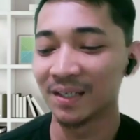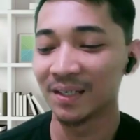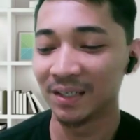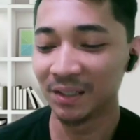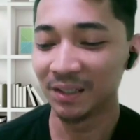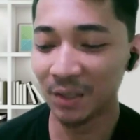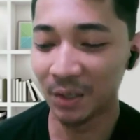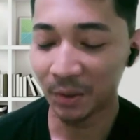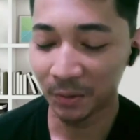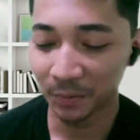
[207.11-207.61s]

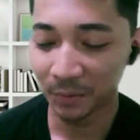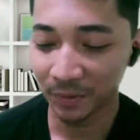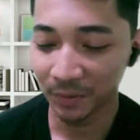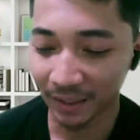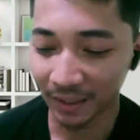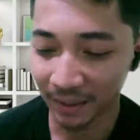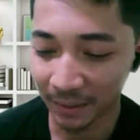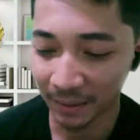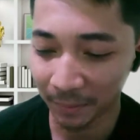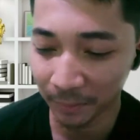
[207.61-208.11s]

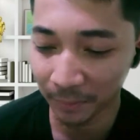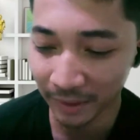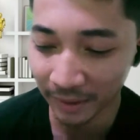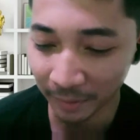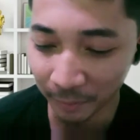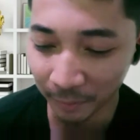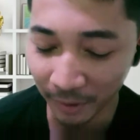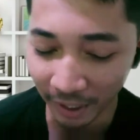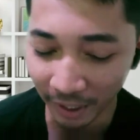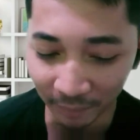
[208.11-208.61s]
Though
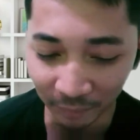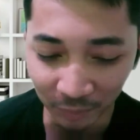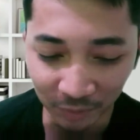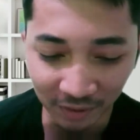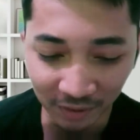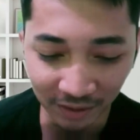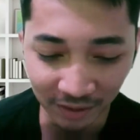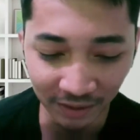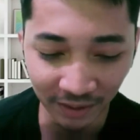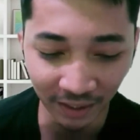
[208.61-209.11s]
we have to
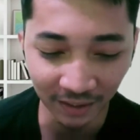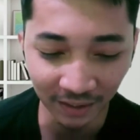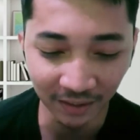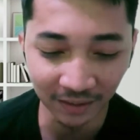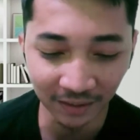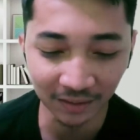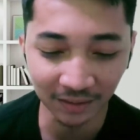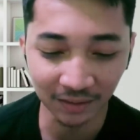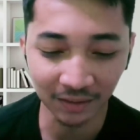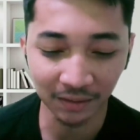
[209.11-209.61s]
see that
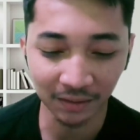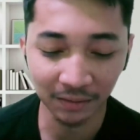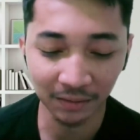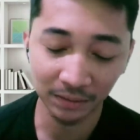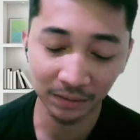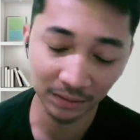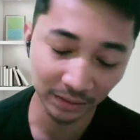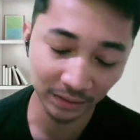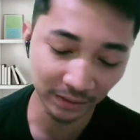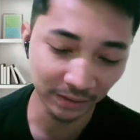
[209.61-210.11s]

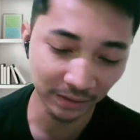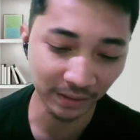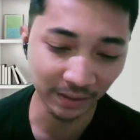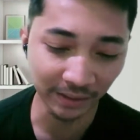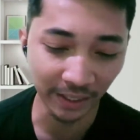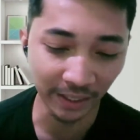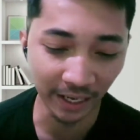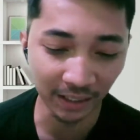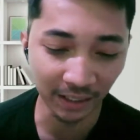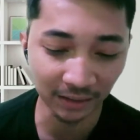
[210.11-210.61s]
in the
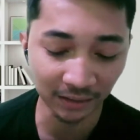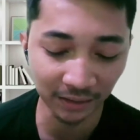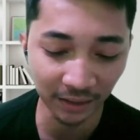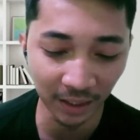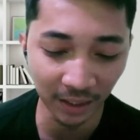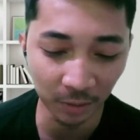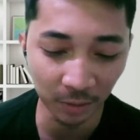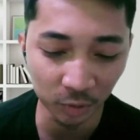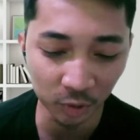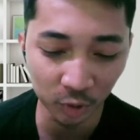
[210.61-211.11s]
reality,
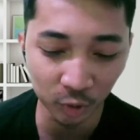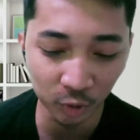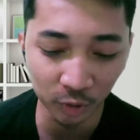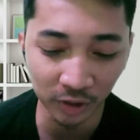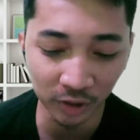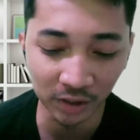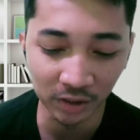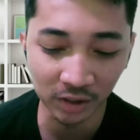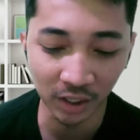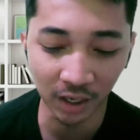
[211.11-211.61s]
our
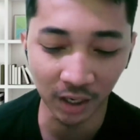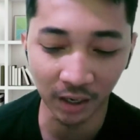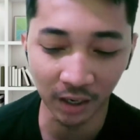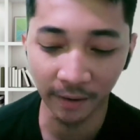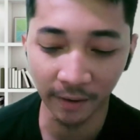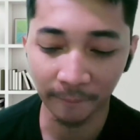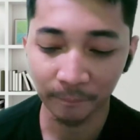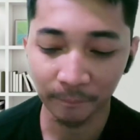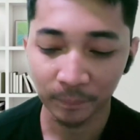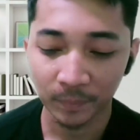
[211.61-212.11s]
students are,